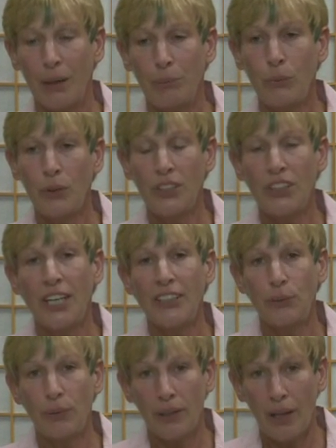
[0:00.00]
more in
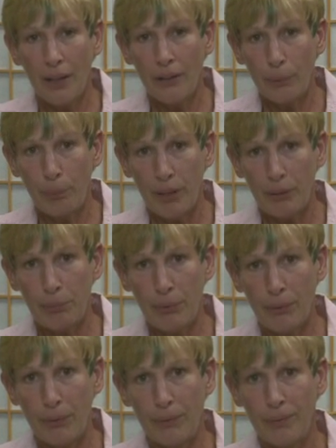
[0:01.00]
touch with other
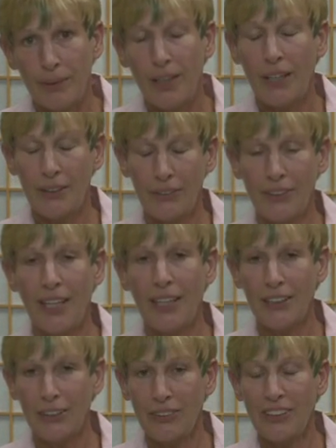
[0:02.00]
people.
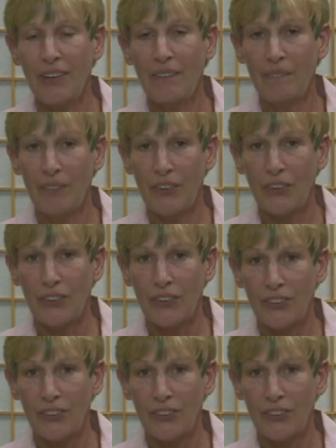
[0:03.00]
Understanding yourself first.